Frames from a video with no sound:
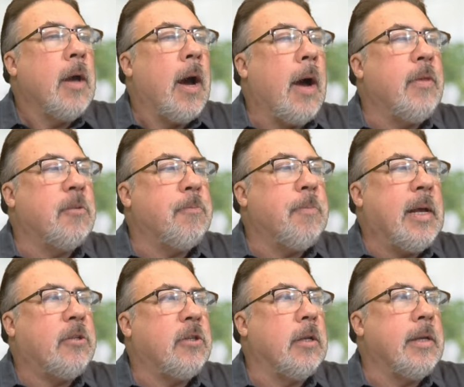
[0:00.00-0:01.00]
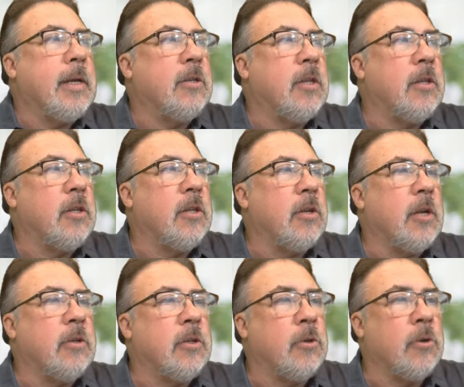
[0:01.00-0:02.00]
uh, this basically is the, the,
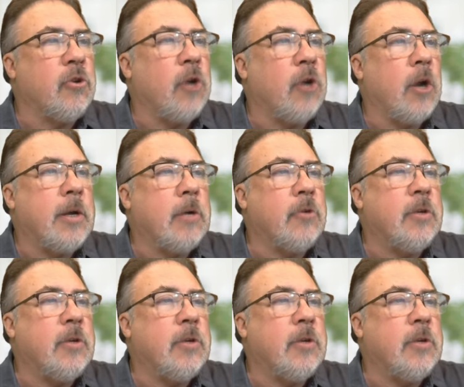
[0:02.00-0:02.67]
is the sort of chart here.